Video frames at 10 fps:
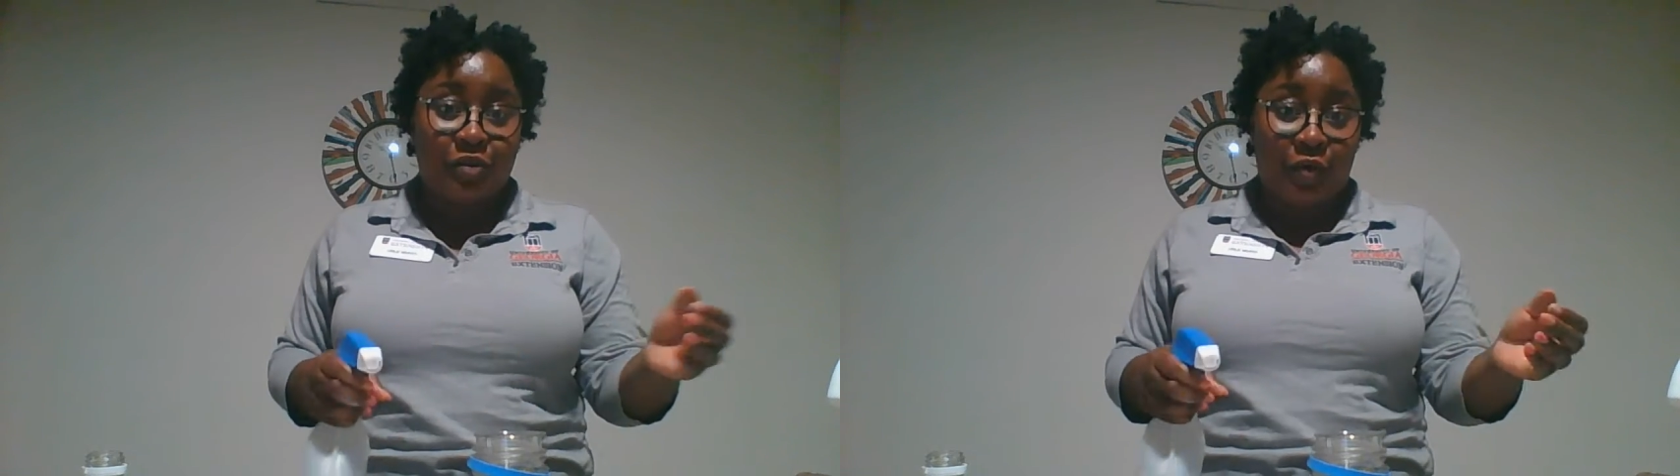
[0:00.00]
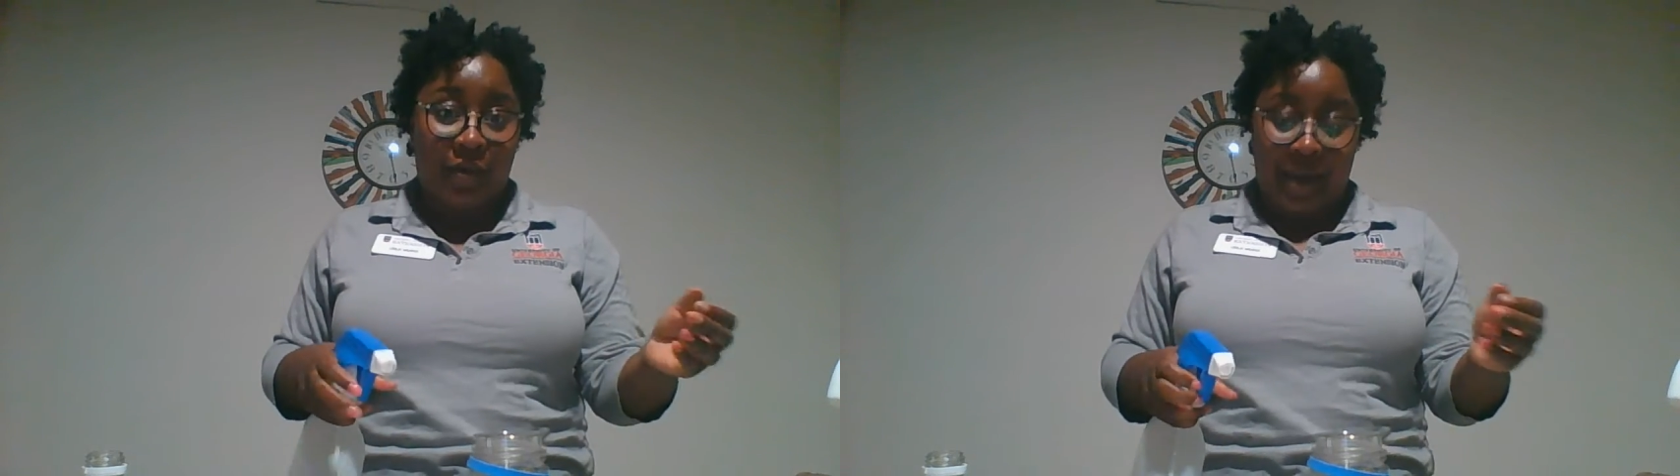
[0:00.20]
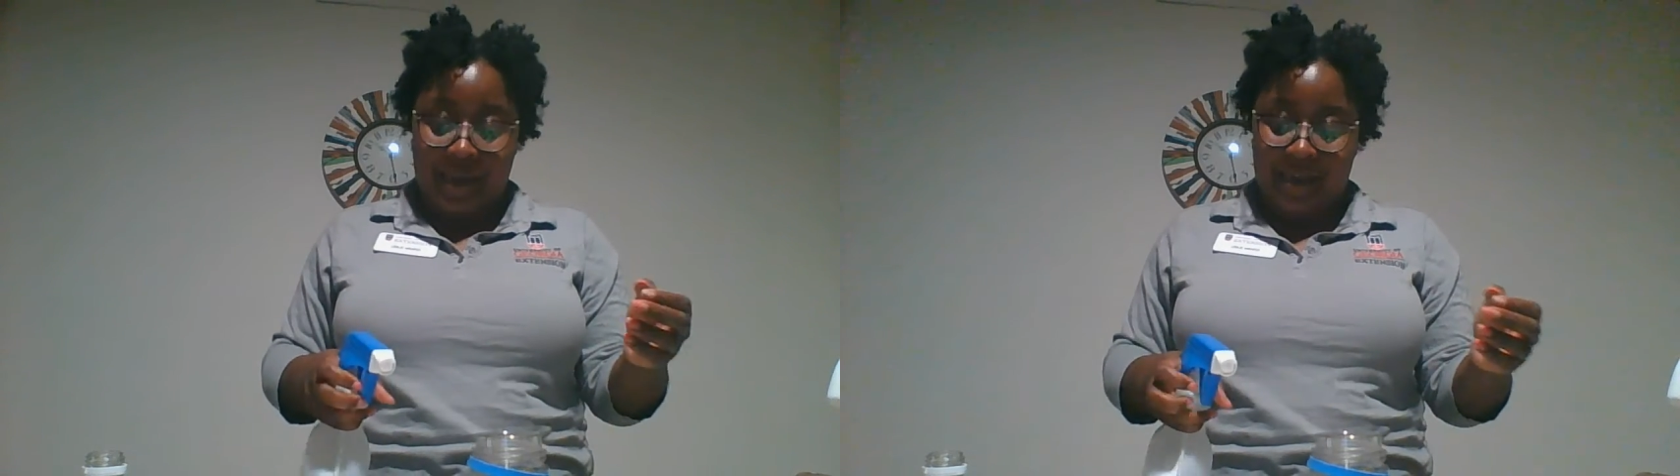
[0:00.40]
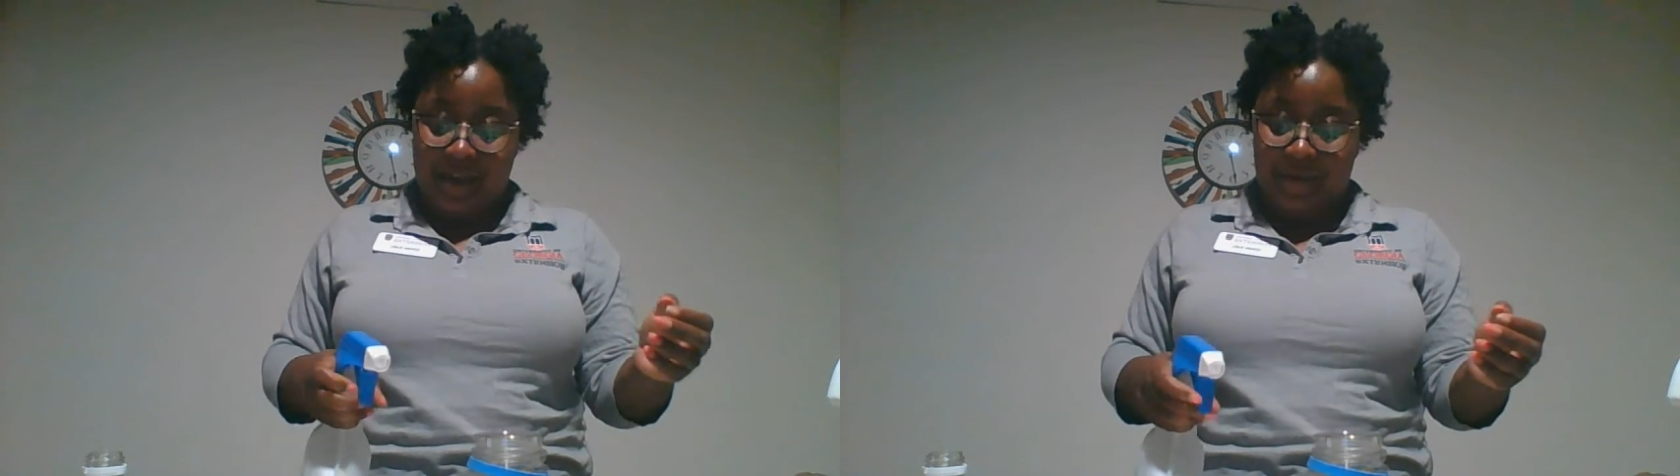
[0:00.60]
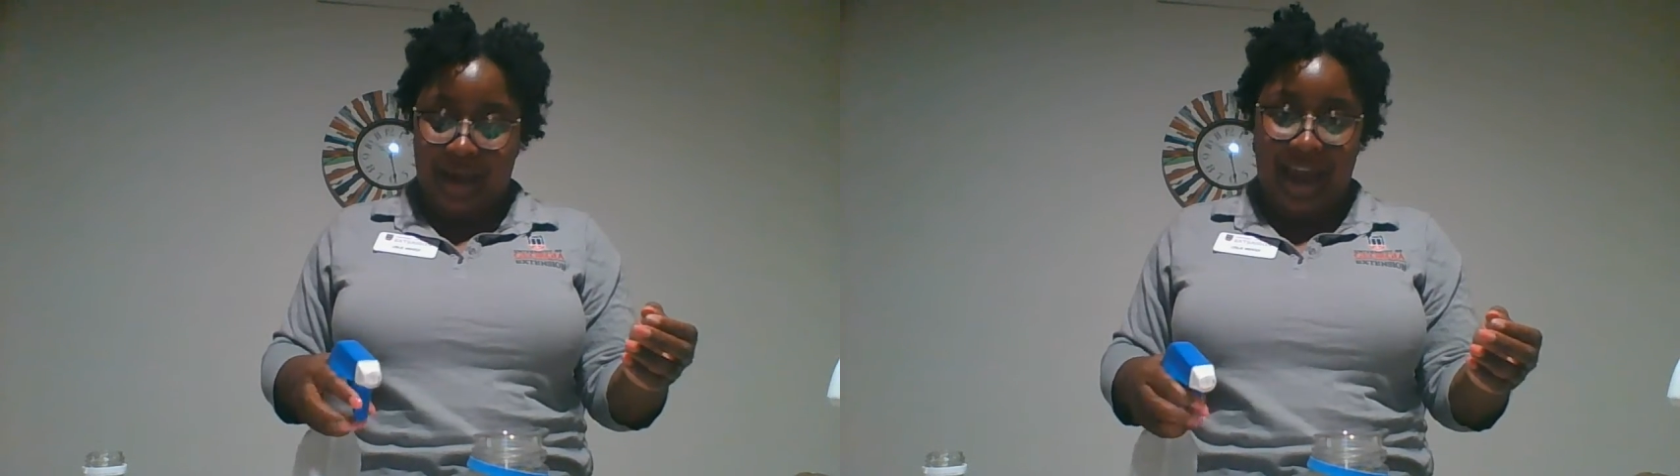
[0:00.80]
great,
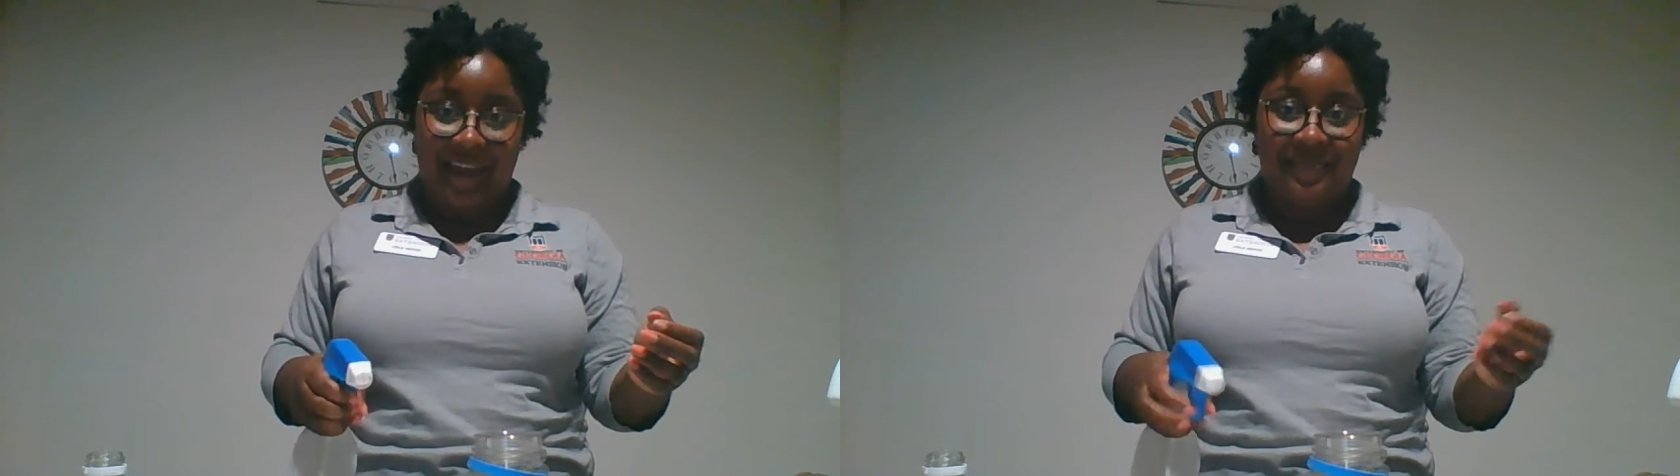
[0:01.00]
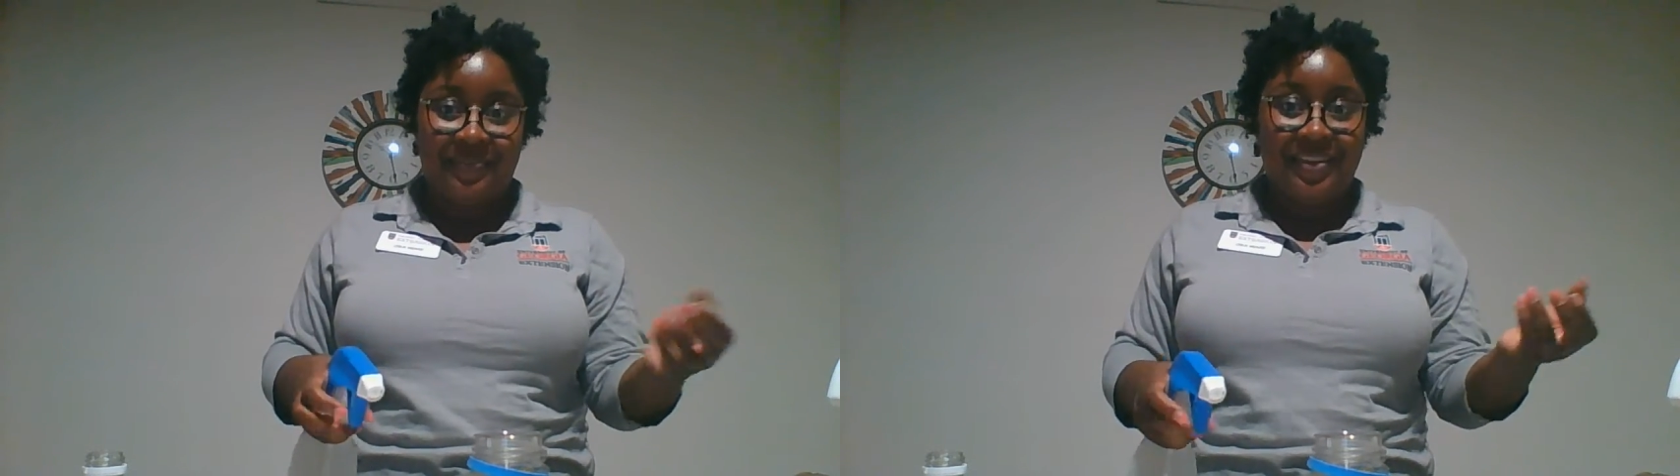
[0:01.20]
okay?